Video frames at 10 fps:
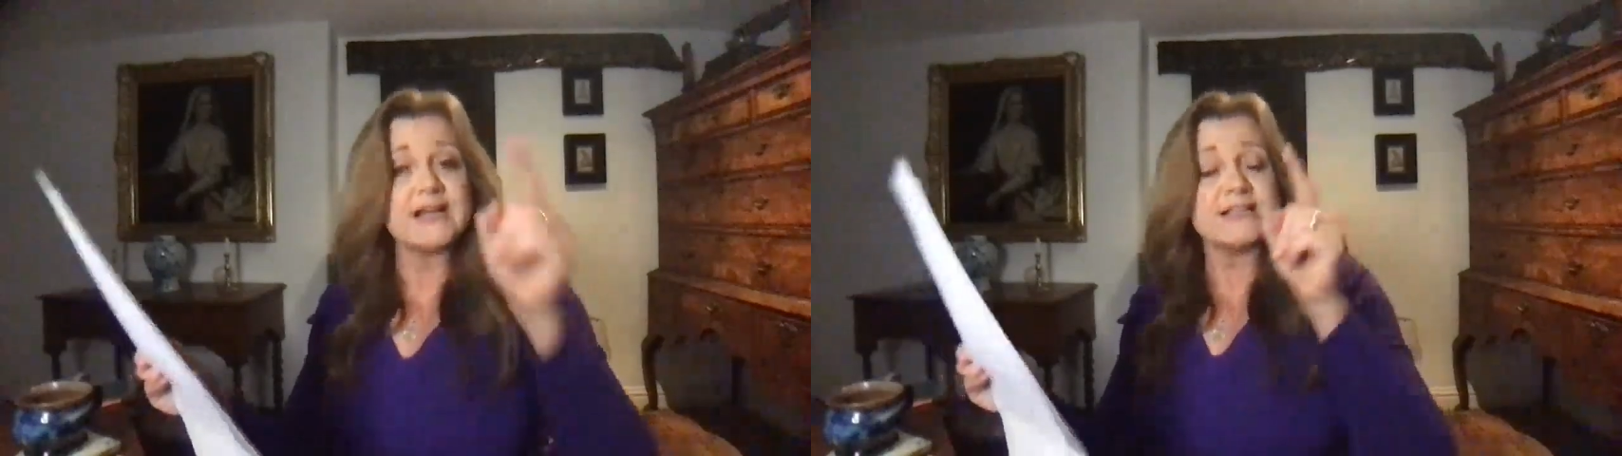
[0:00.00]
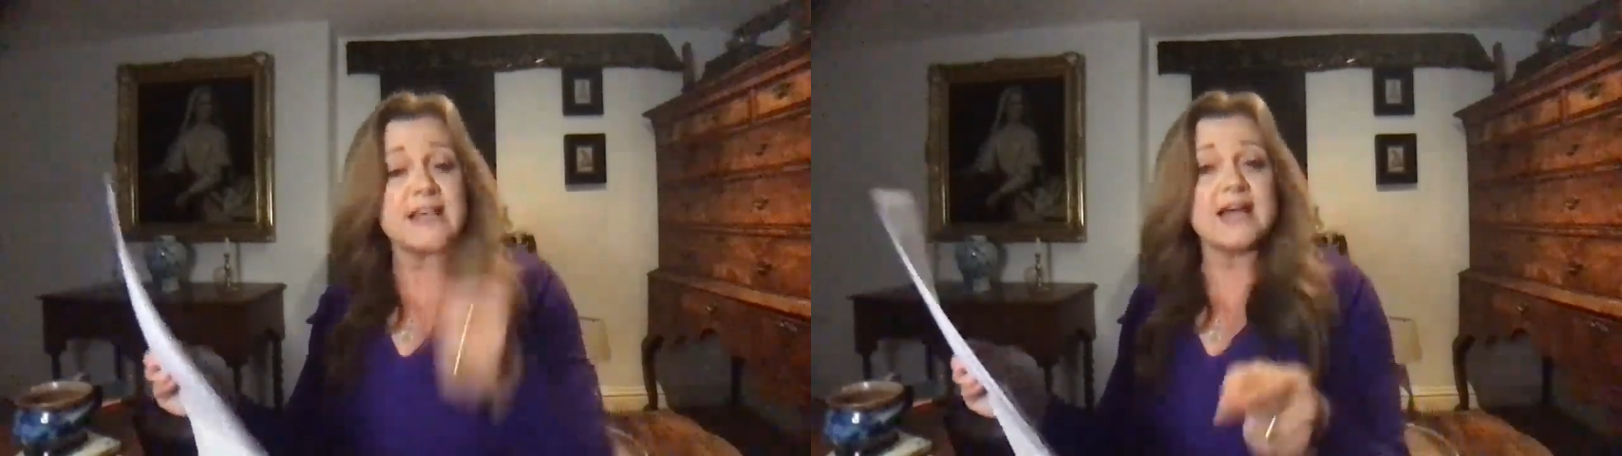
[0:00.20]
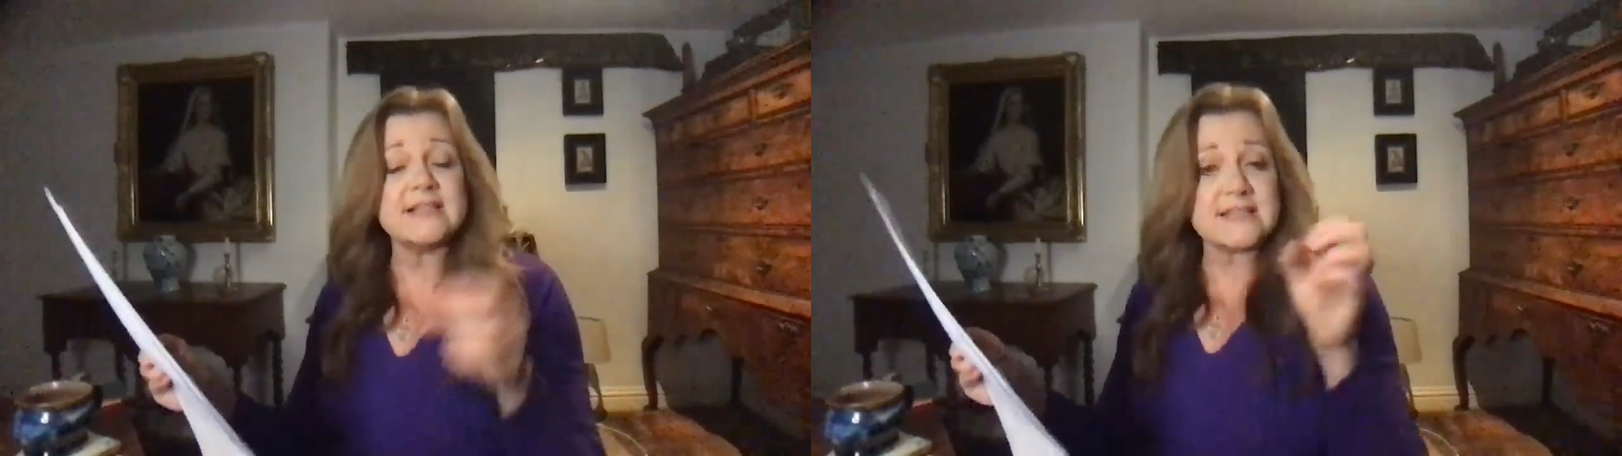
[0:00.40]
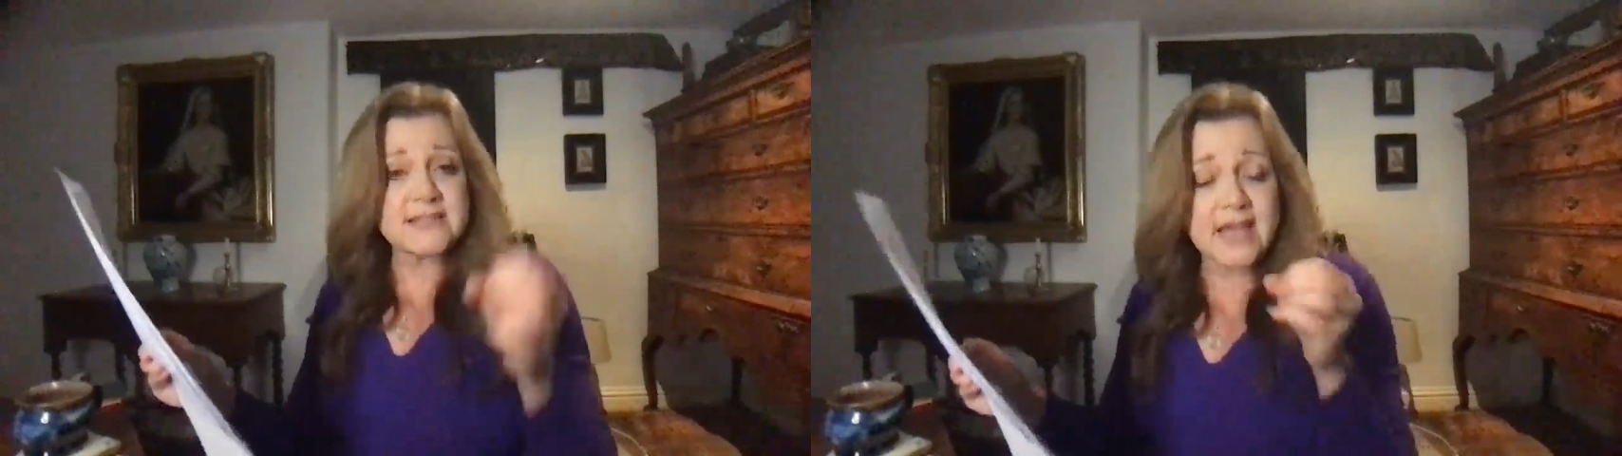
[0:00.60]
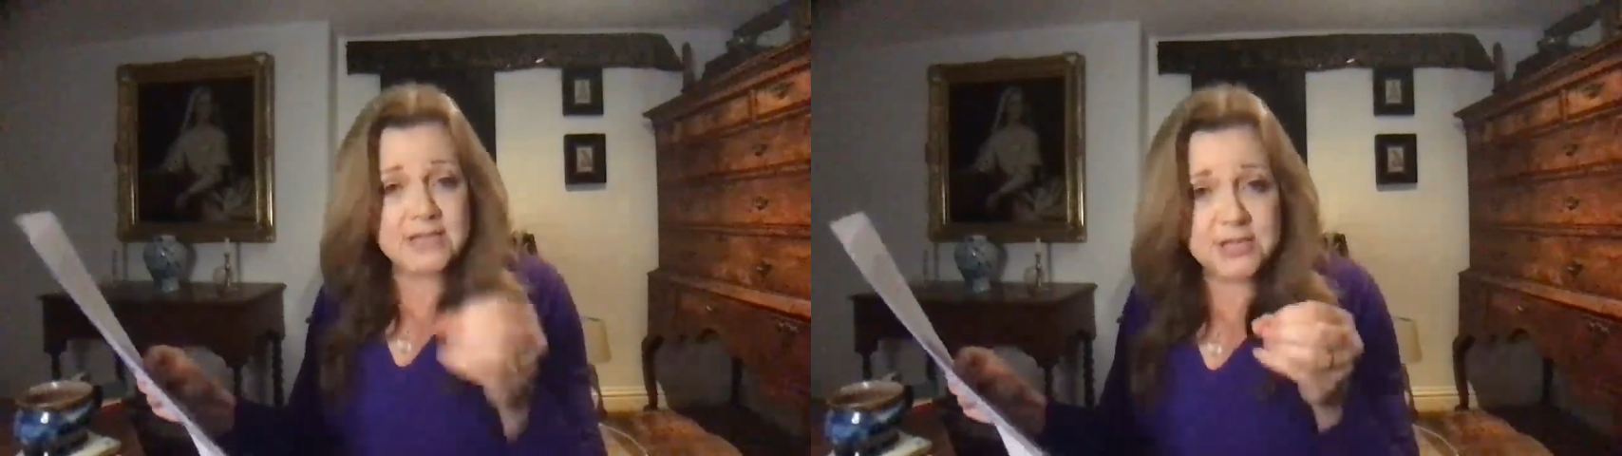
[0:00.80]
Science is
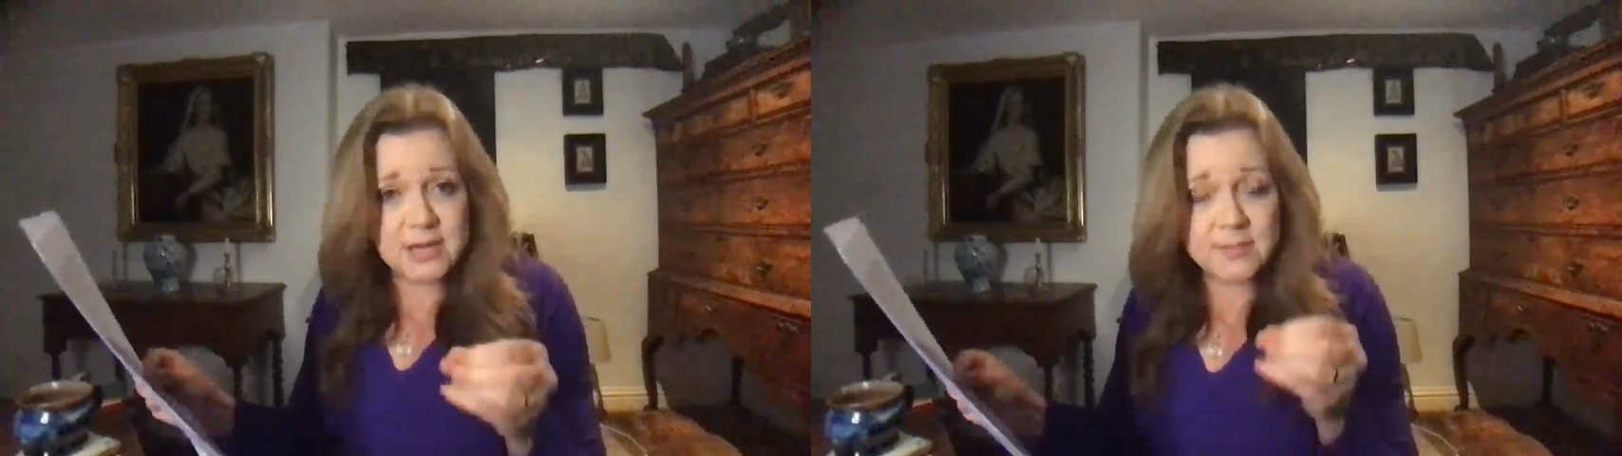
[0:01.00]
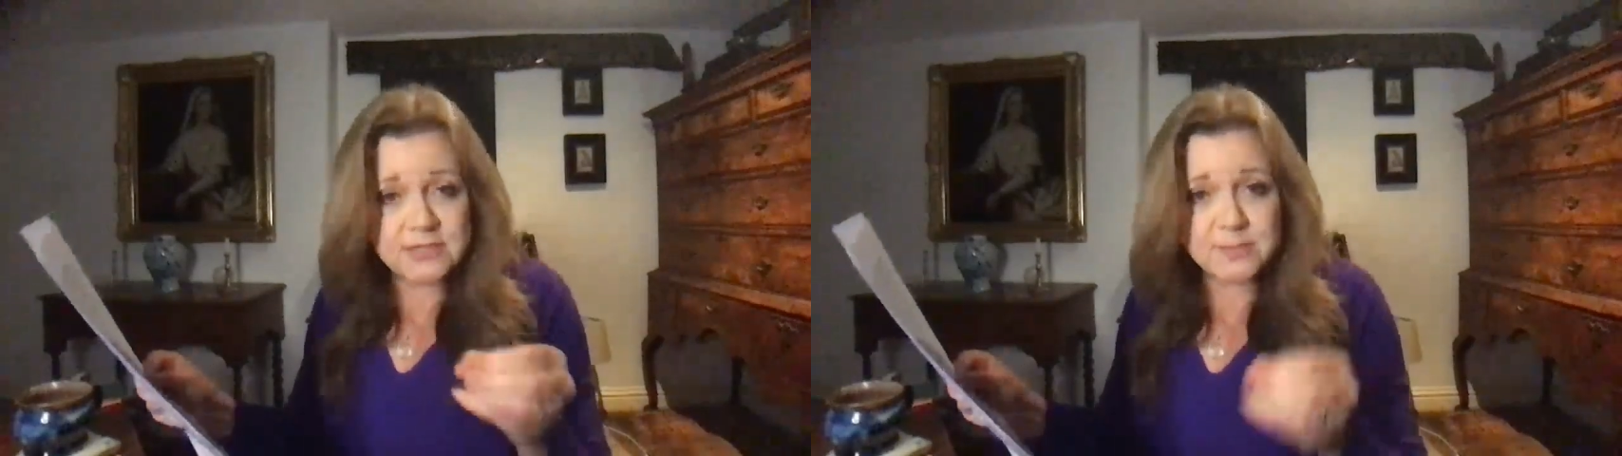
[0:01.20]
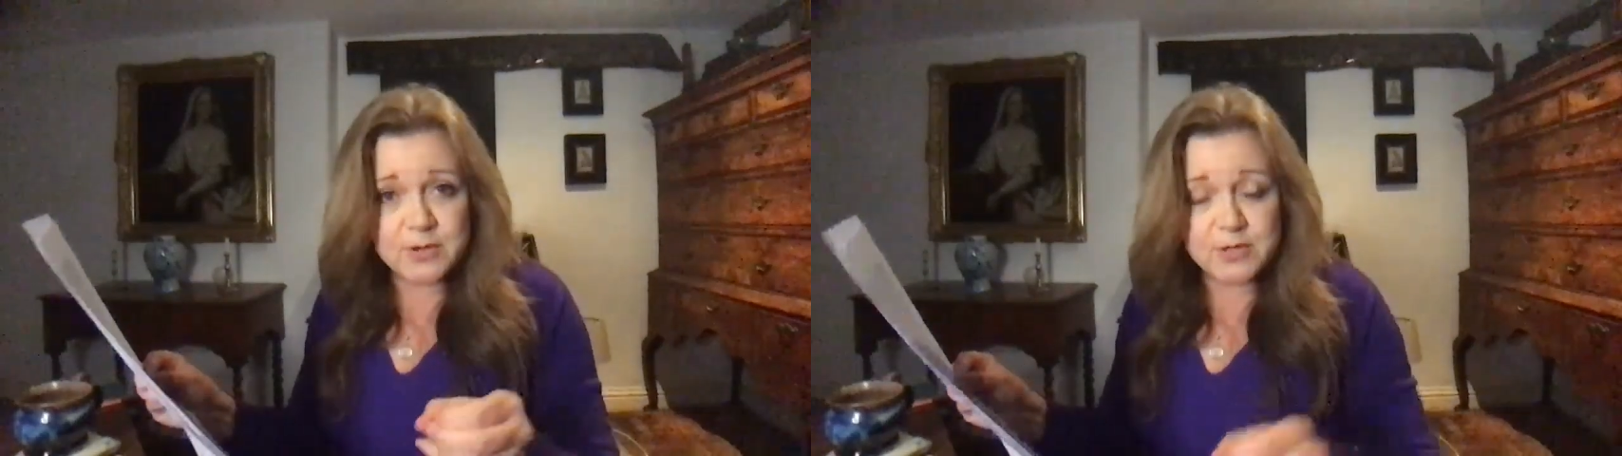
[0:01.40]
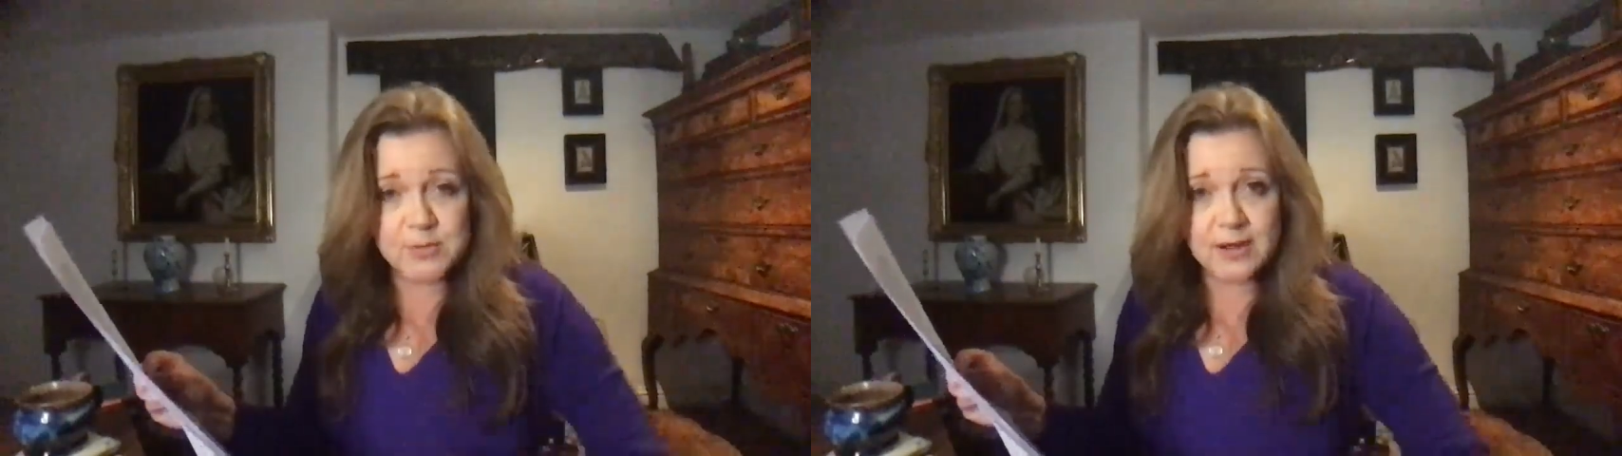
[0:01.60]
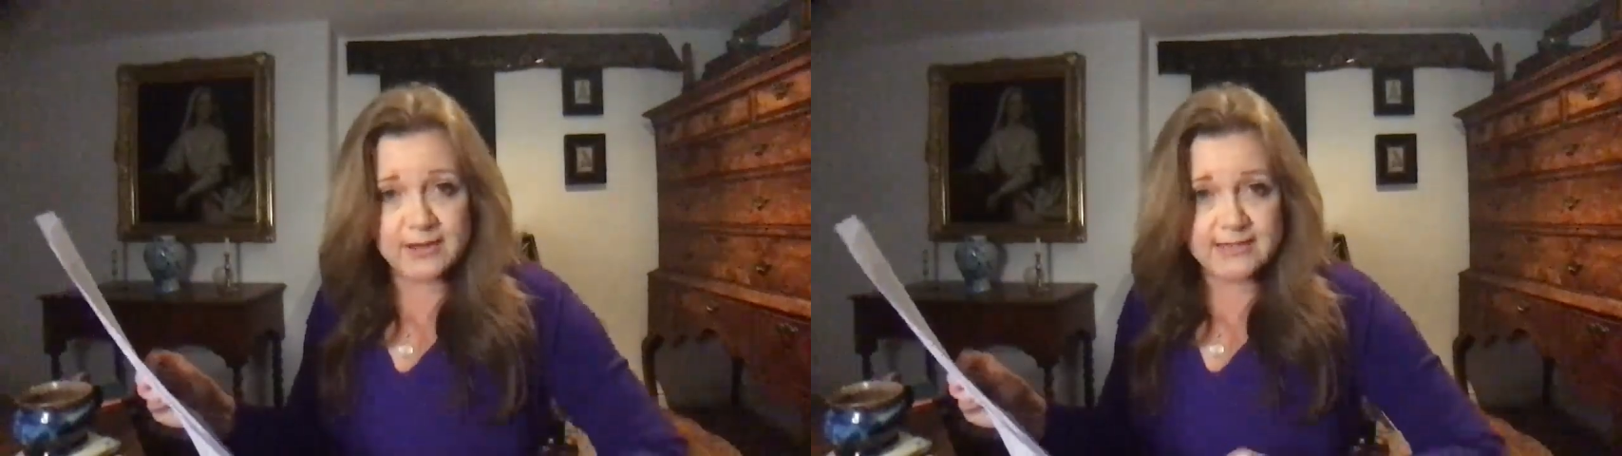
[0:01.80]
catching up to
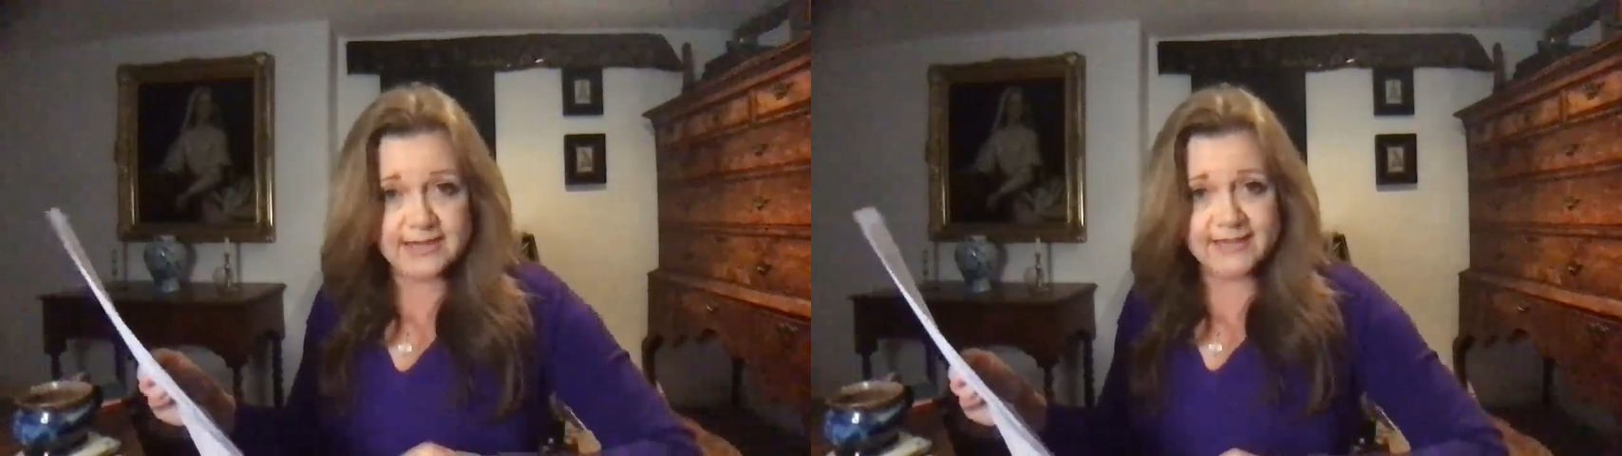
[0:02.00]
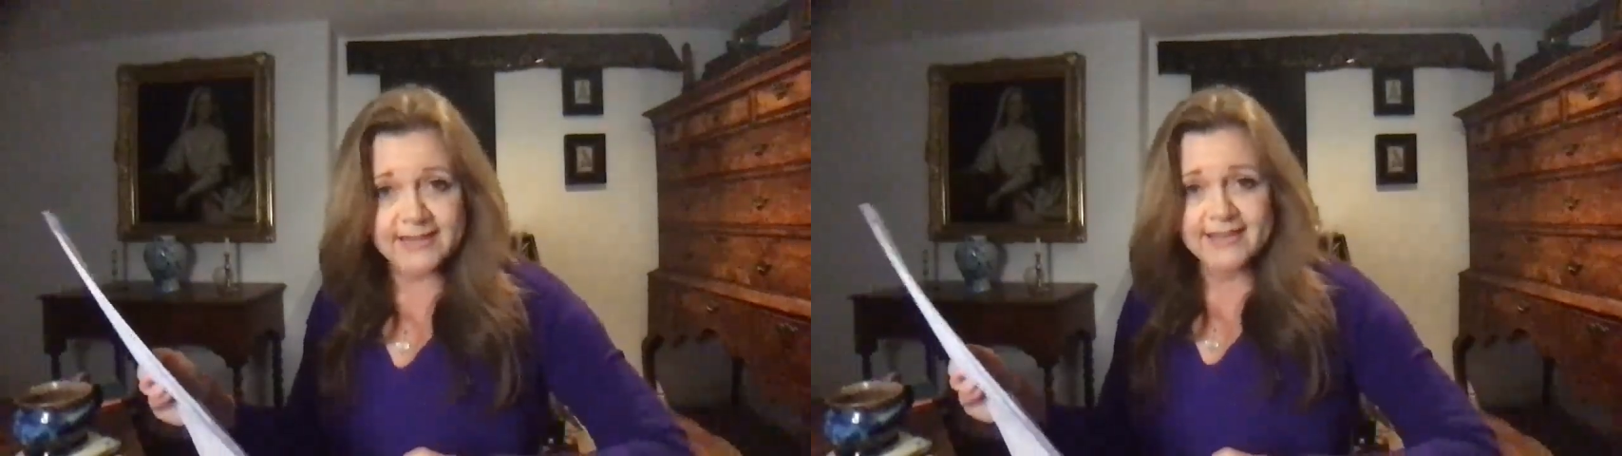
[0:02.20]
spirituality